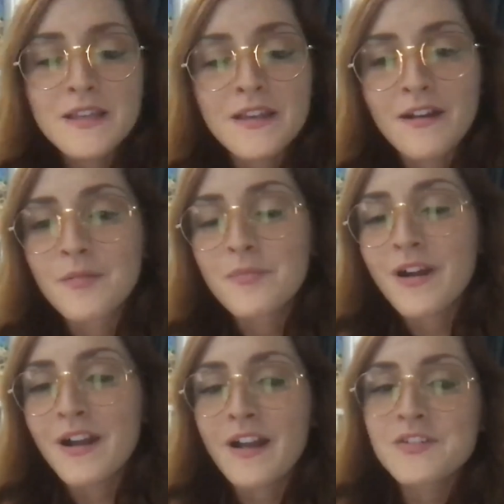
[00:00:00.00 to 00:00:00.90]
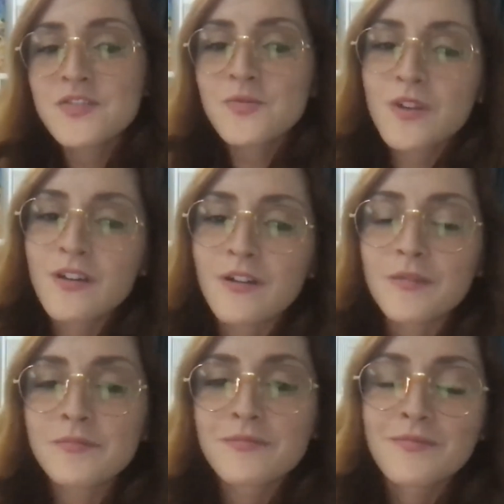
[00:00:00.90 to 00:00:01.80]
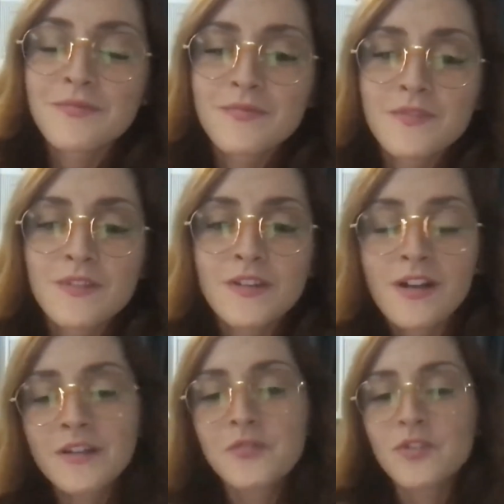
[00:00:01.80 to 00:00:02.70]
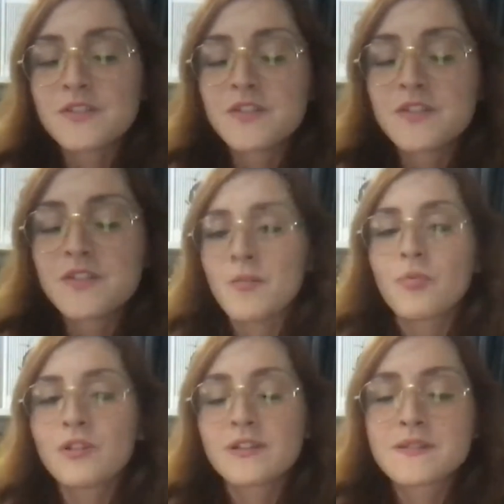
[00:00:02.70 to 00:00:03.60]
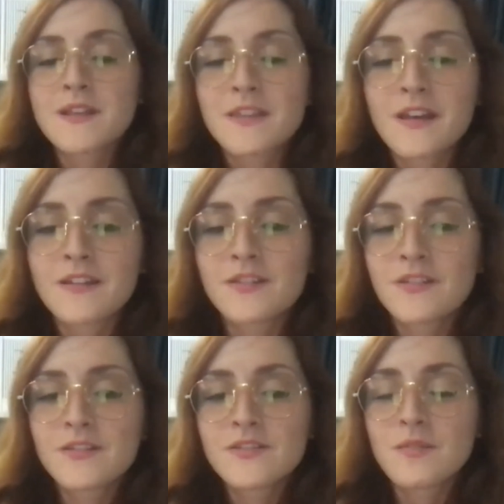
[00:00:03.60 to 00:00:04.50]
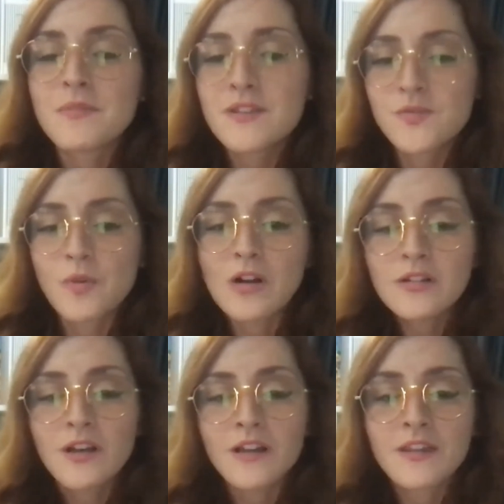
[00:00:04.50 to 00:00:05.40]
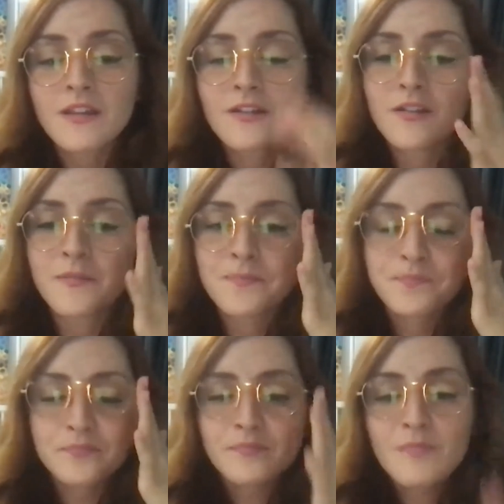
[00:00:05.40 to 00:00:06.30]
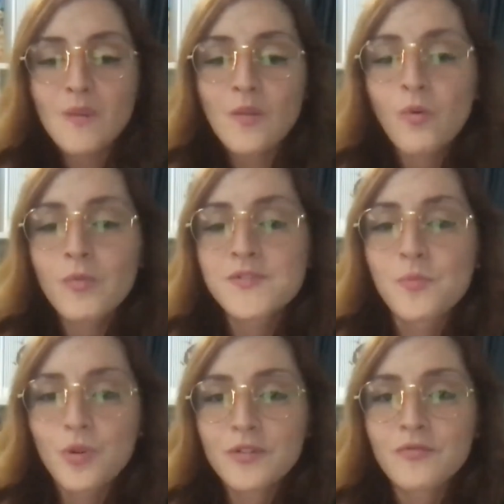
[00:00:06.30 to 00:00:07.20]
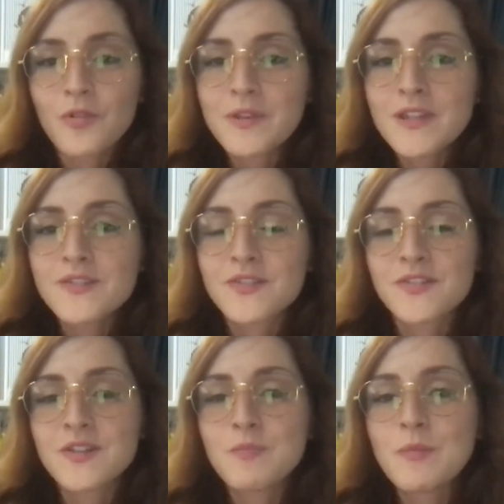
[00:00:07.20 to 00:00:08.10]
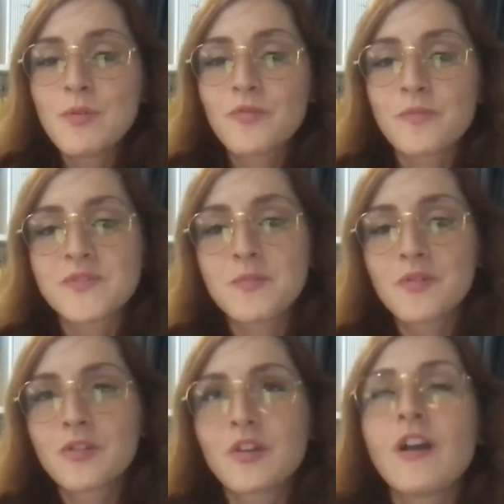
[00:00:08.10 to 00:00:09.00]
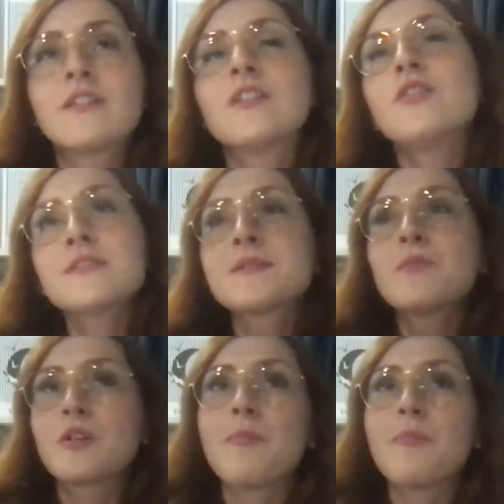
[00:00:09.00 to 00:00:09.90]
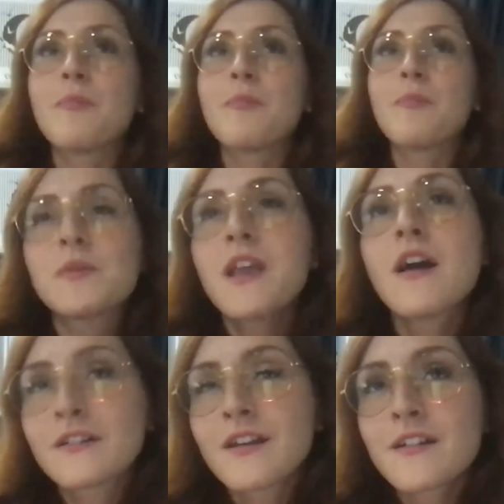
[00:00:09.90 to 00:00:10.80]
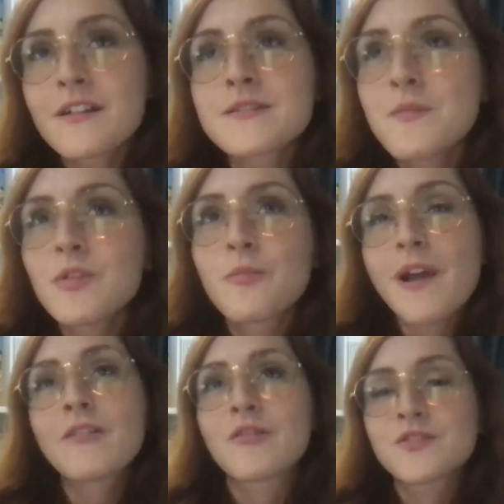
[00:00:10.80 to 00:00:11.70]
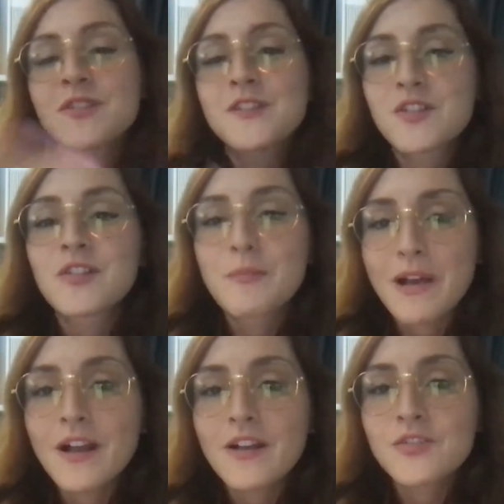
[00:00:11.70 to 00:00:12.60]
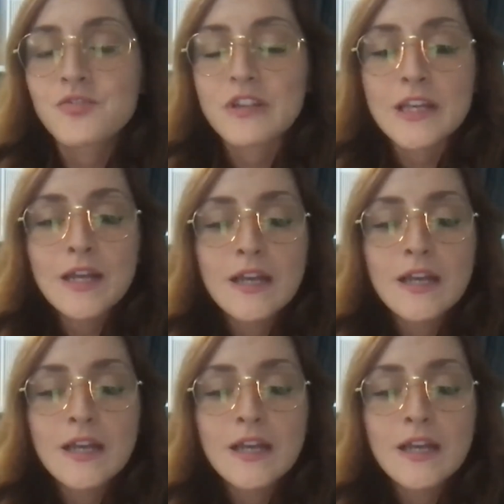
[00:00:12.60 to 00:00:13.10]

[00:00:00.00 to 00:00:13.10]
I just want to kind of continue that point and say that to me as well, I think what was important for me is to see people from similar, not similar backgrounds, but yeah, similar backgrounds, not necessarily my country,